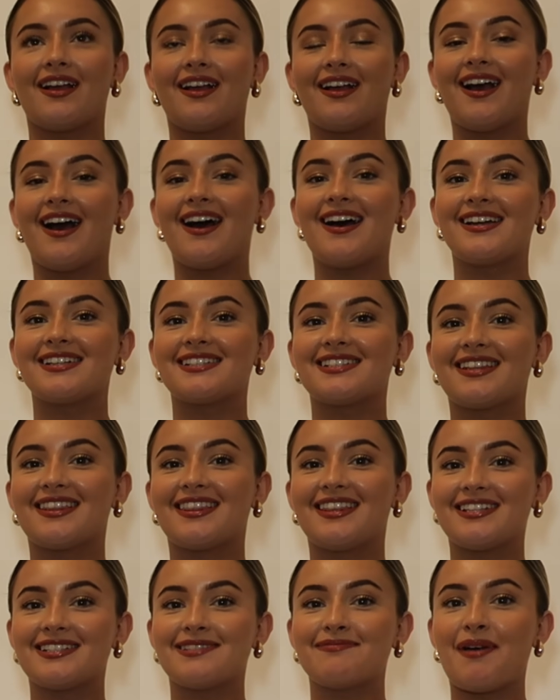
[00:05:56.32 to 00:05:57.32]
Guys,
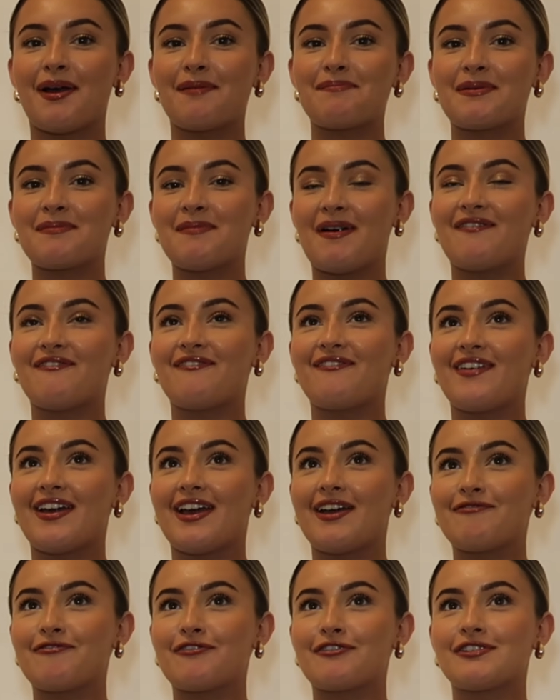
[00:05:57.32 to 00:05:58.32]
this might be my
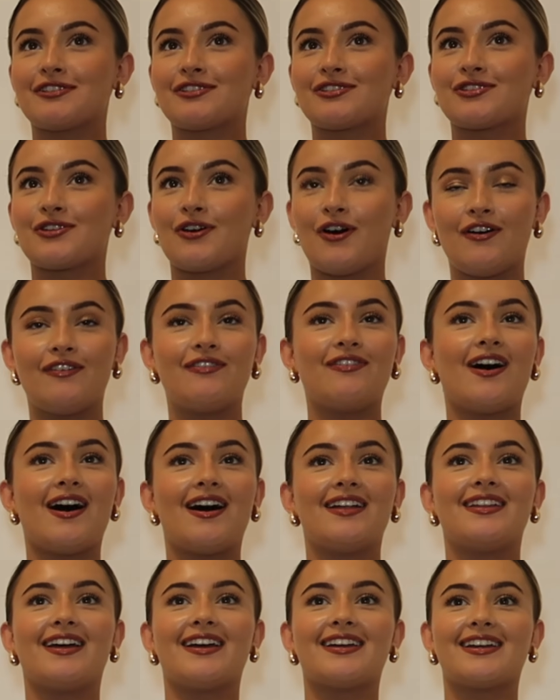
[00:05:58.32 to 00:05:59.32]
favourite so
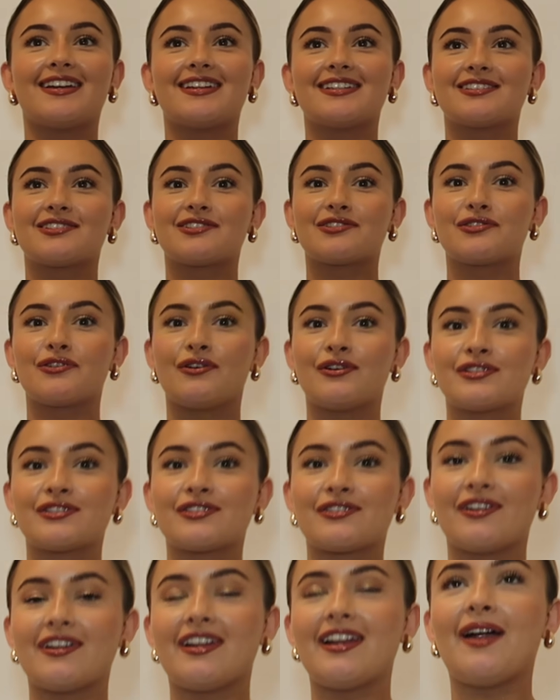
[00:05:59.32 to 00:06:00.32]
far. Like, it's so
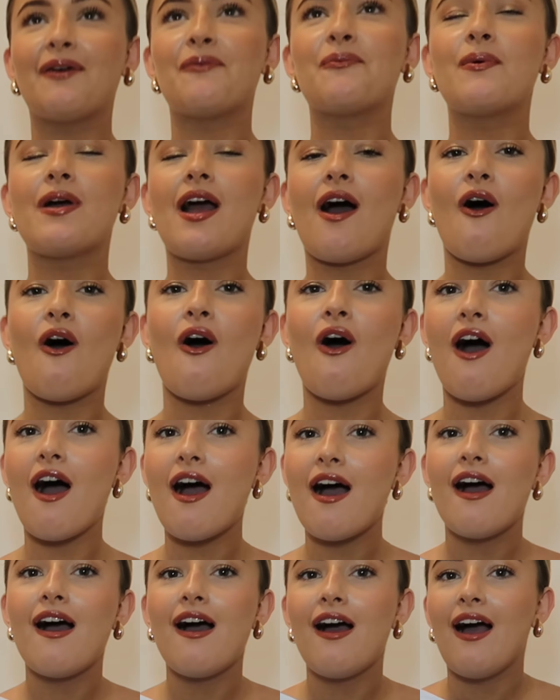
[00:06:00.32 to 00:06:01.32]
stunning.
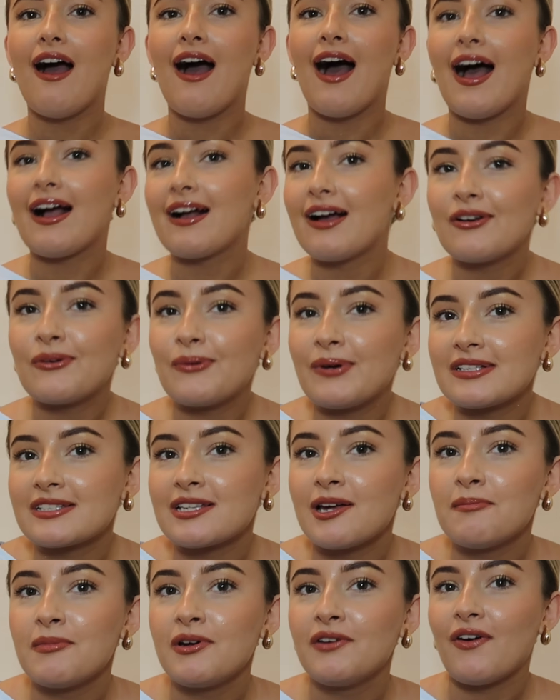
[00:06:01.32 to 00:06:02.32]
I can't wait till
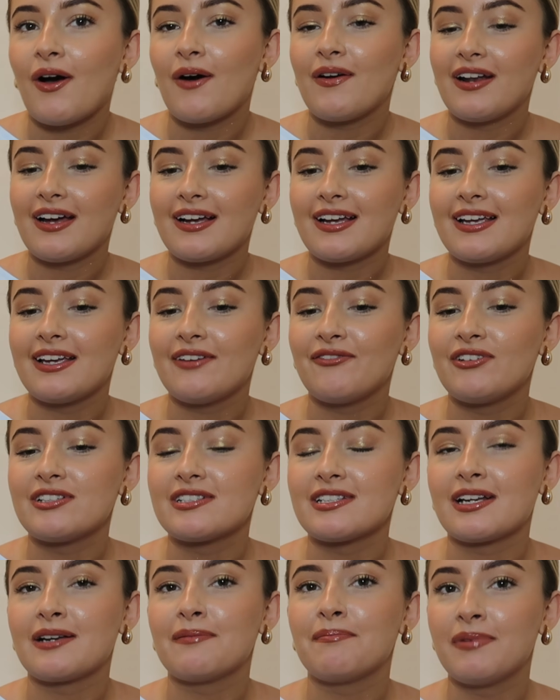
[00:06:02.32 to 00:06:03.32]
I move out and I can give you
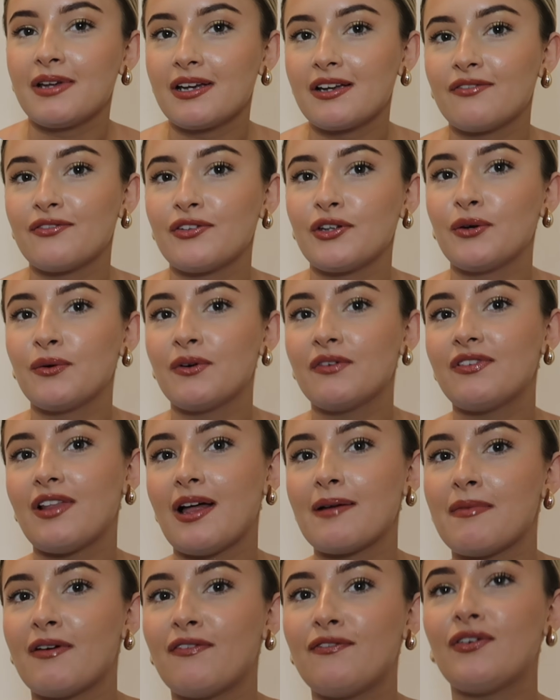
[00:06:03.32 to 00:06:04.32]
like a bigger view of
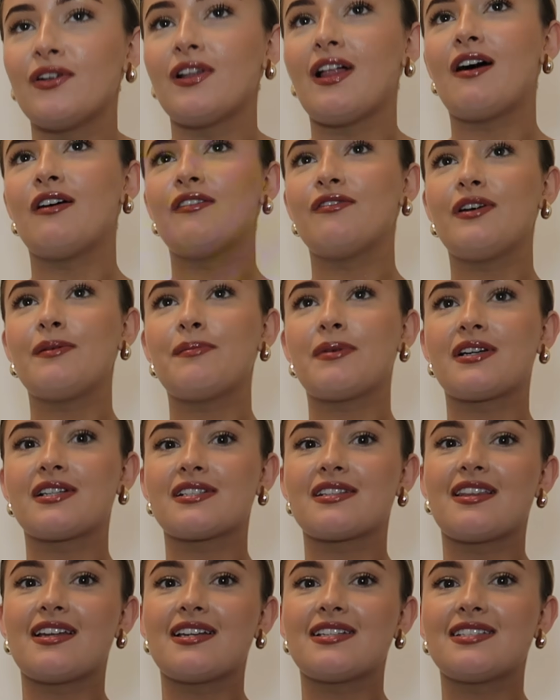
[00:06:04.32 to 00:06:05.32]
like my full outfit,
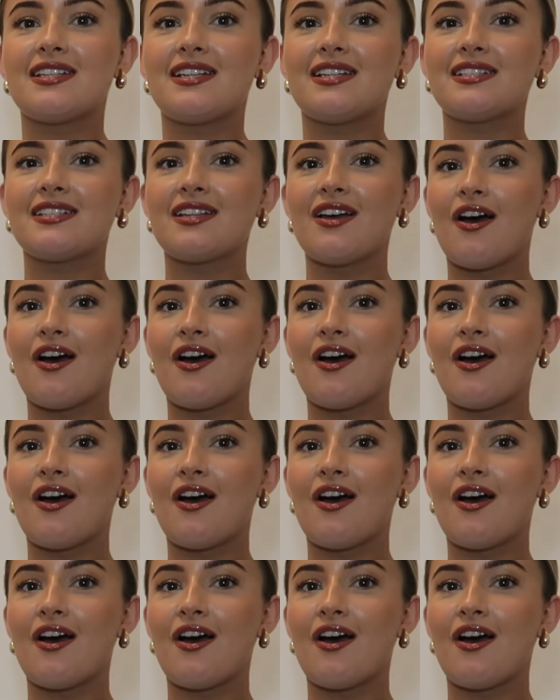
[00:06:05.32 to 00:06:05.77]
because this is,